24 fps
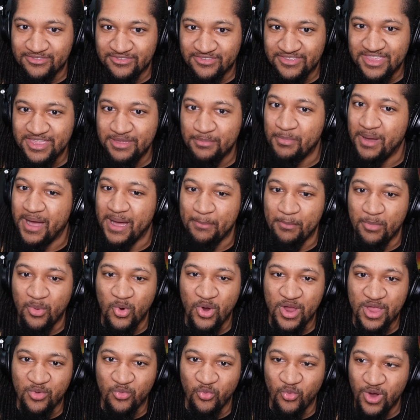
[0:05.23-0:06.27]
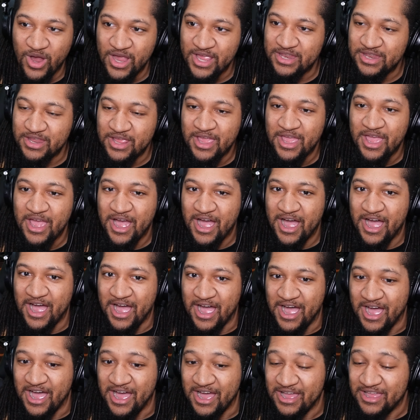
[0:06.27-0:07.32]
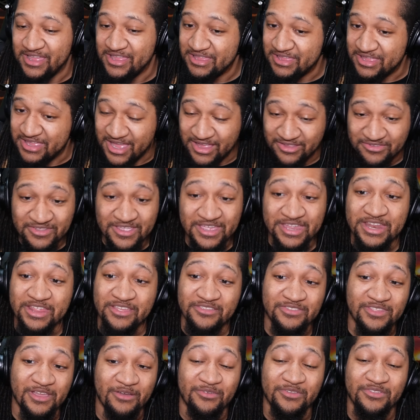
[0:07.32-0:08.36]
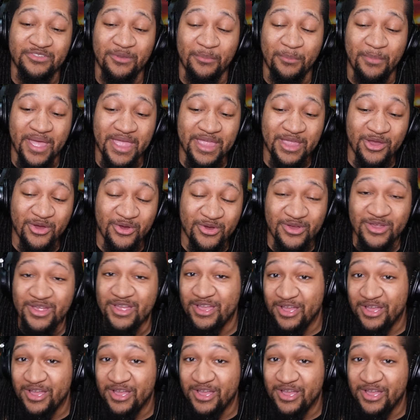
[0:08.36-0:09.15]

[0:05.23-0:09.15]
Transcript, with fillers: Z by Boi What. Uh, y'all said this stuff is a banker,